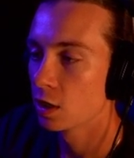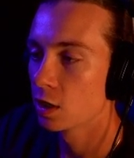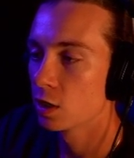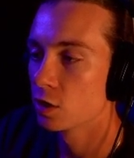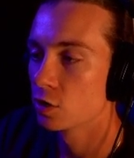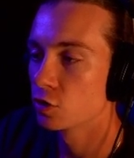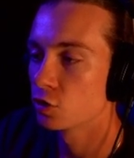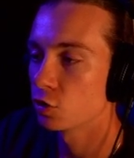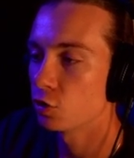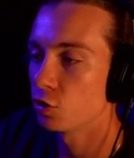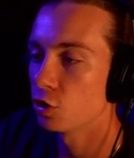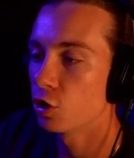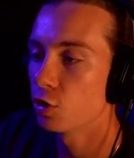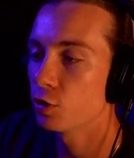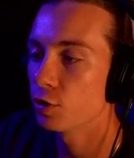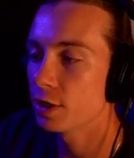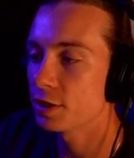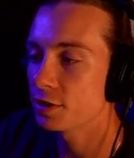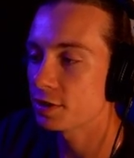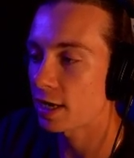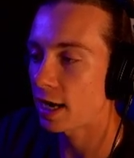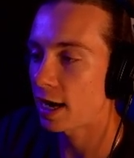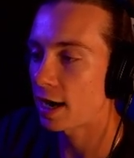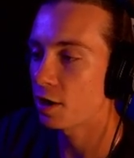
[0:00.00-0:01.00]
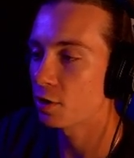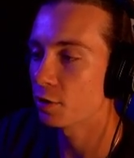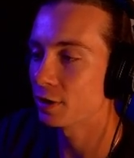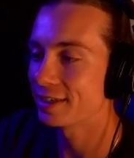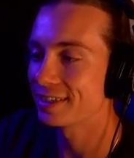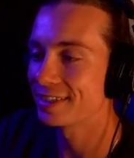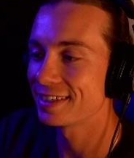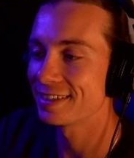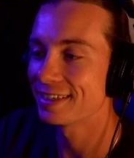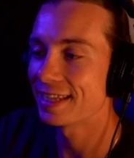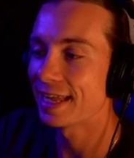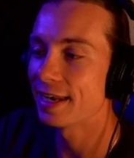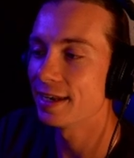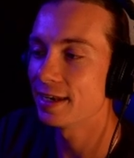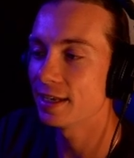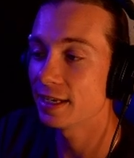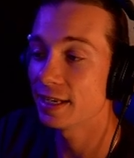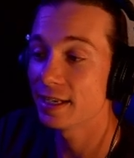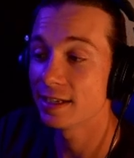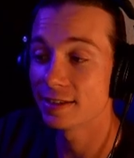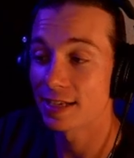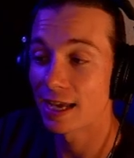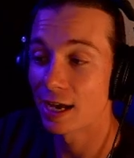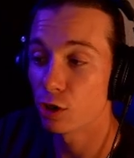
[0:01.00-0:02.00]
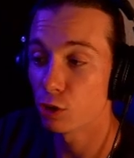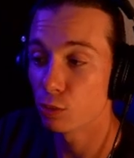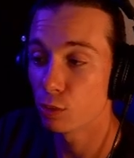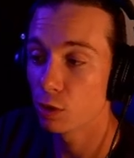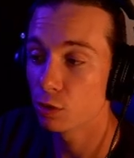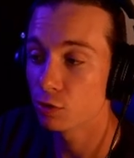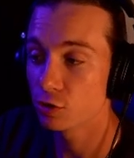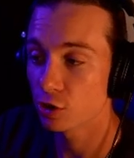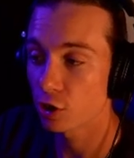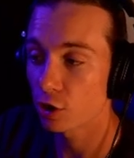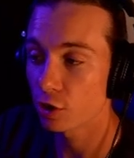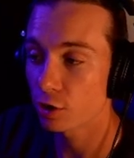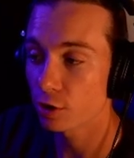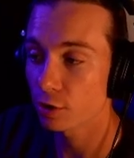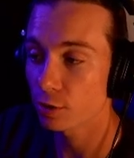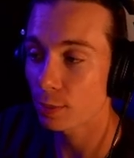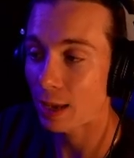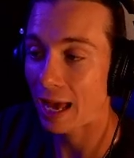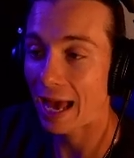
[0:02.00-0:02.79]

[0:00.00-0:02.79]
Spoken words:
So notice how extended his elbows are